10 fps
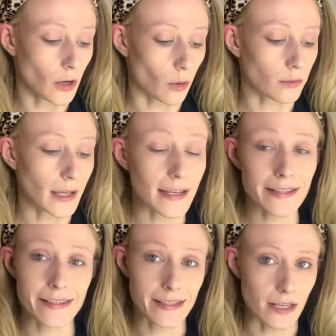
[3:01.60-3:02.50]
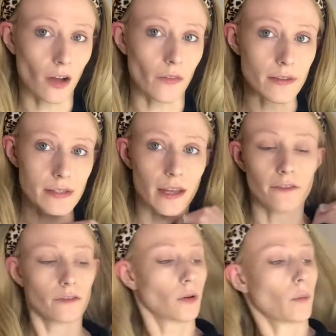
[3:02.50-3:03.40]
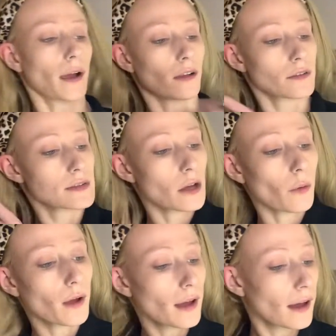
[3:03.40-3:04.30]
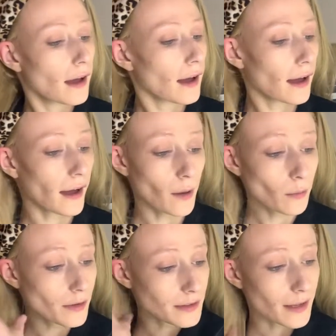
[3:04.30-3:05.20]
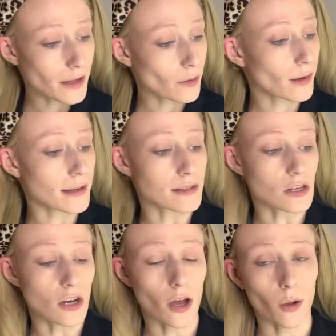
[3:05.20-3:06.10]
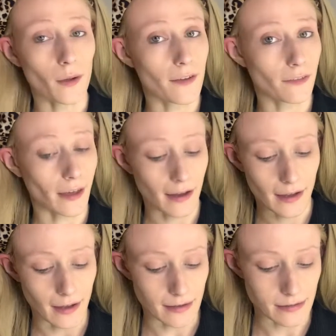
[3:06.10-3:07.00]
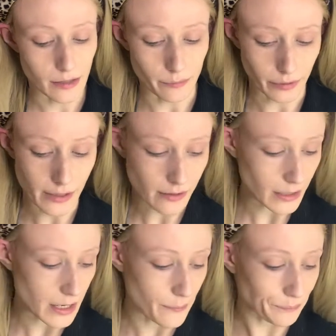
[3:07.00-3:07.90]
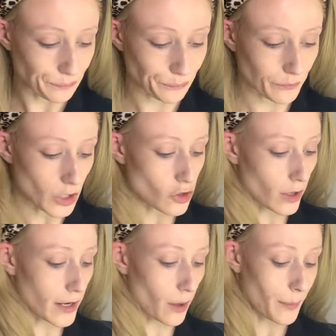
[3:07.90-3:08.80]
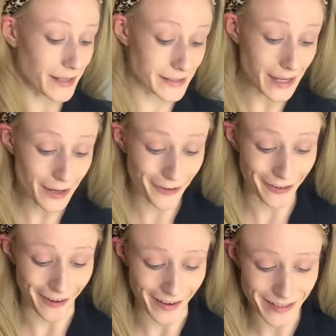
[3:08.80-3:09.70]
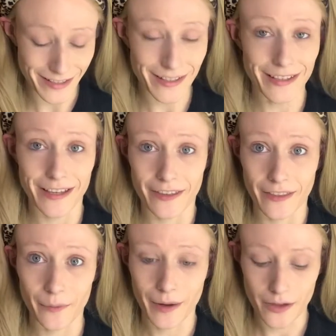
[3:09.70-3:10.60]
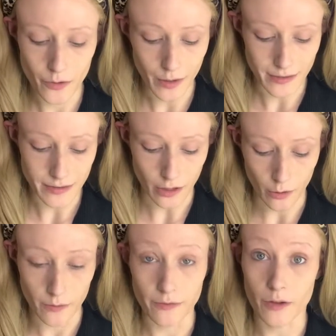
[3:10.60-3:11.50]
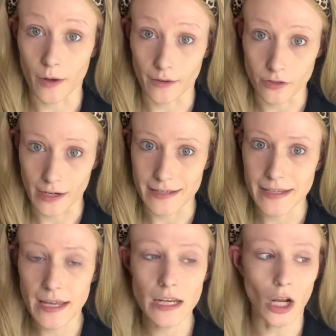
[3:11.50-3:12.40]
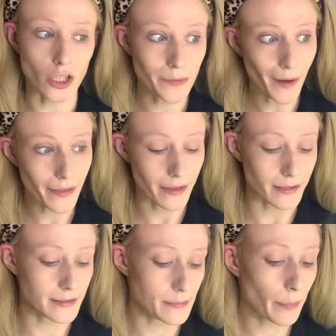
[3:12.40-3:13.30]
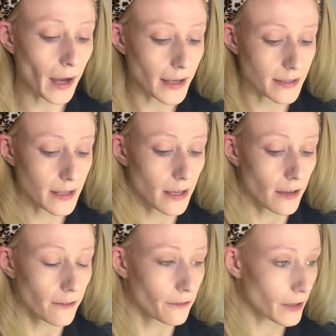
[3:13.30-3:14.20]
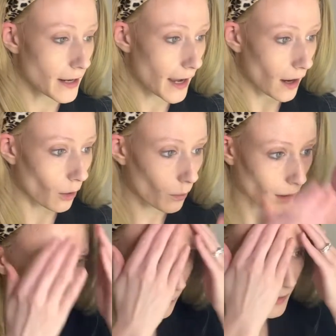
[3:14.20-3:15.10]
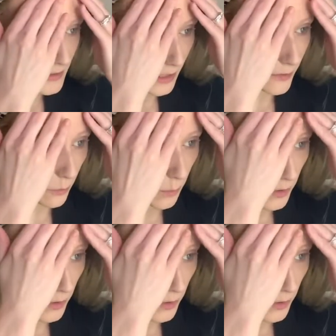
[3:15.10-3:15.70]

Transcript: let it sit on the skin for a while. So I will let you guys know if that has completely dried out my skin or not. That way you guys know, if you have dry skin, not to buy this. But for now, it's kind of a weird